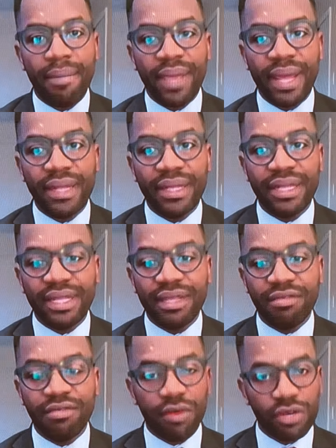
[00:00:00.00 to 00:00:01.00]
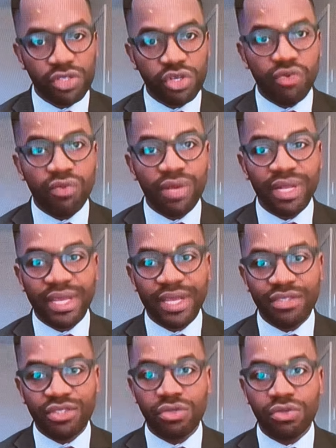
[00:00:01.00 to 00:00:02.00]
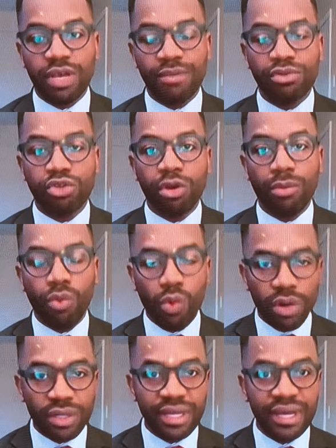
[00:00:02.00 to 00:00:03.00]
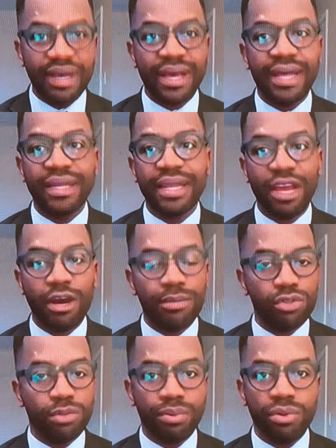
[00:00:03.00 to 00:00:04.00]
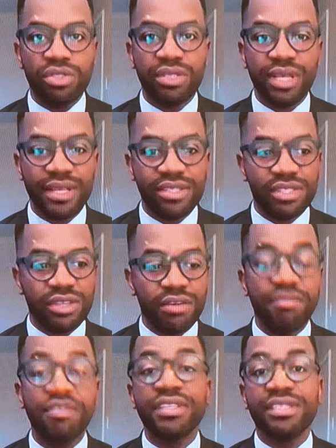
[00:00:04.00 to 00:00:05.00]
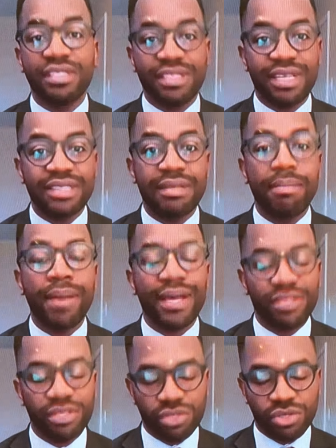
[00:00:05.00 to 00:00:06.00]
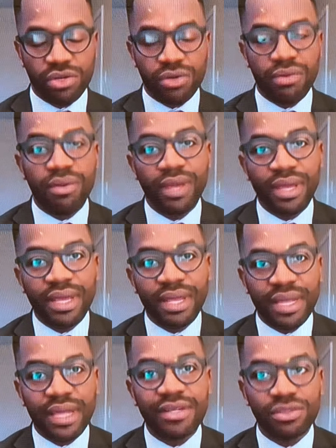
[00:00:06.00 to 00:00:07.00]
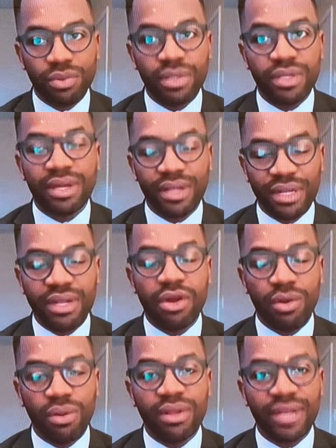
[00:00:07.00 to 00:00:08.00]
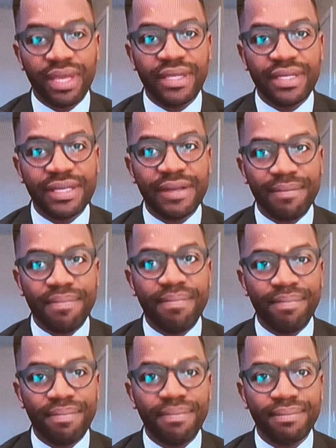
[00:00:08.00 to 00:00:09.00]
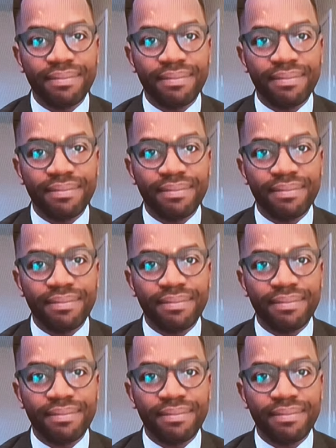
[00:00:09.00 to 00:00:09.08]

And the function really is to absorb water and help to process your feces as it passes through. That is what the colon is.